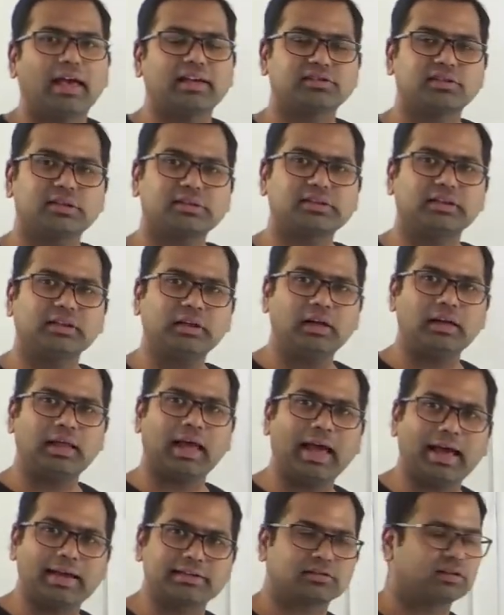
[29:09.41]
As the signal
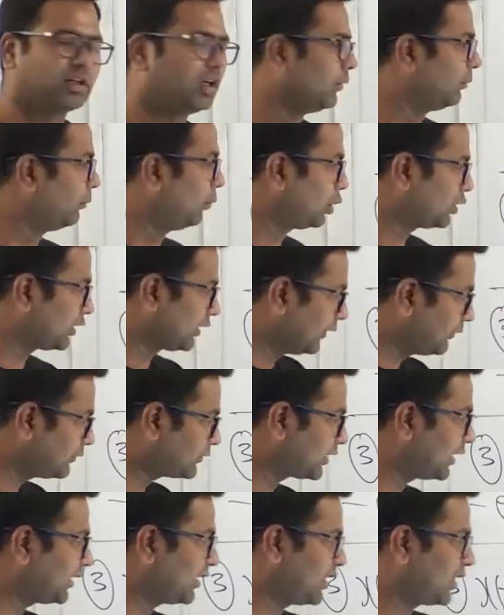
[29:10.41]
has both
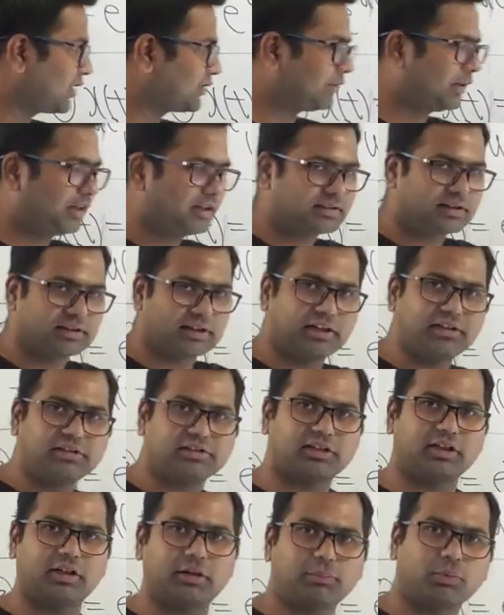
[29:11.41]
left-sided as well as the
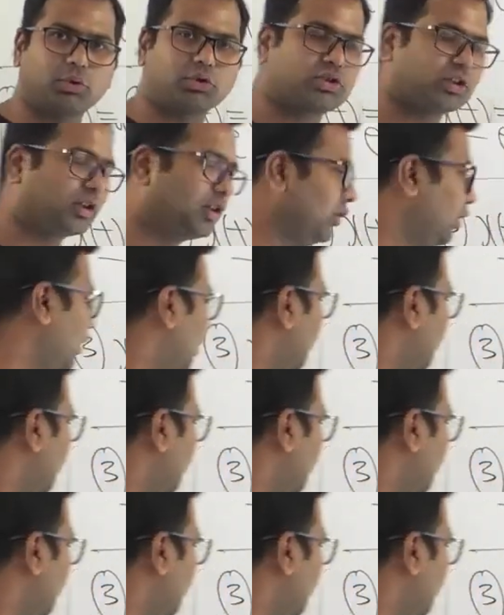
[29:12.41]
right-sided portion,